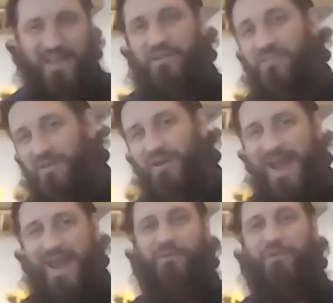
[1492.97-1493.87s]
Right. because
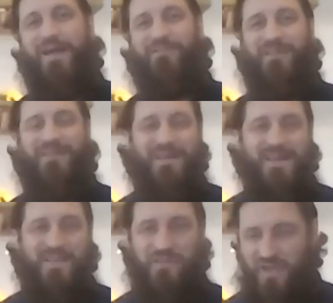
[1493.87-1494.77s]
yeah. they're handcrafted.
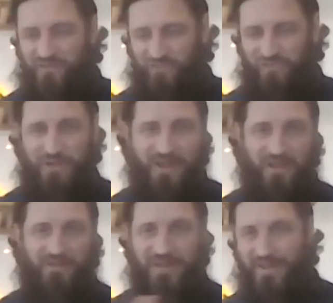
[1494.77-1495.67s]
Uh, not just
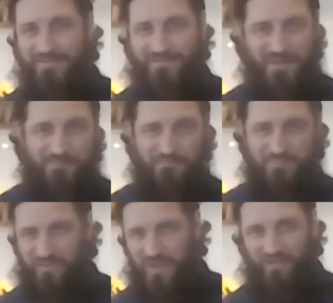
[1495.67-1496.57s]
cookie cuttered out,
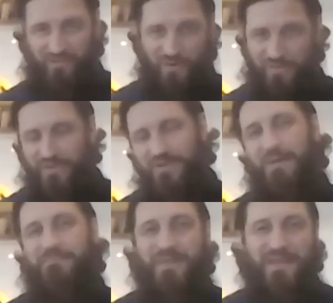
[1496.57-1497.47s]
exact stove every
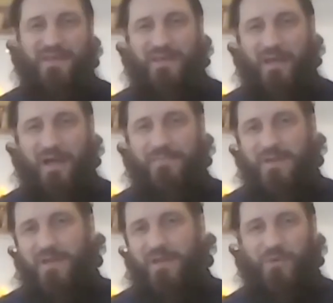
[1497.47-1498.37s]
time. Uh, uh,
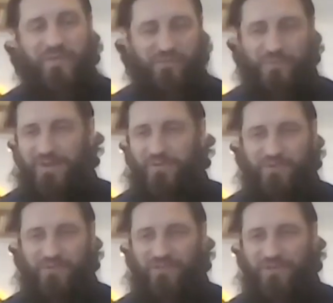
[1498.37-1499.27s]
with the swing
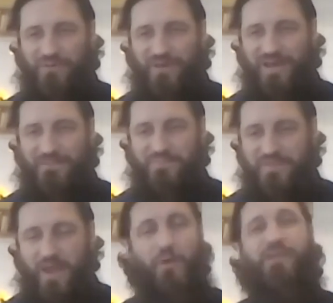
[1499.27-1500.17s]
doors, too, uh,
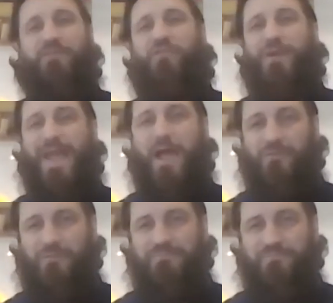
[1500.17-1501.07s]
they always have to swing
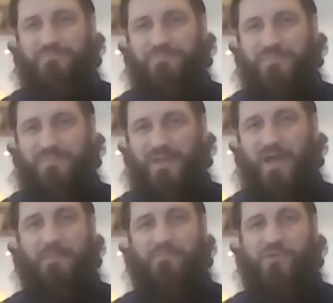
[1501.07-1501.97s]
out.
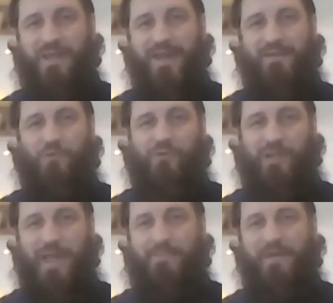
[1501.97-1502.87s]
Uh, mm-hmm. So you can't have
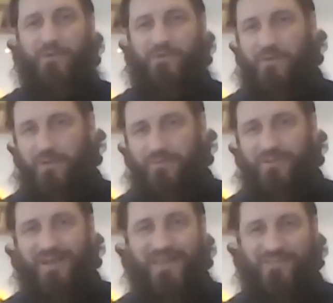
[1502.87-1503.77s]
doors clapping into each
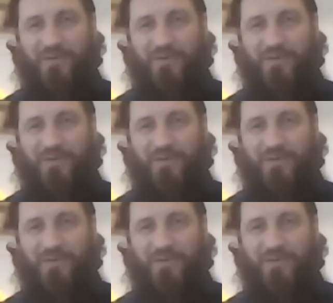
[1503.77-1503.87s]
right, other. Right.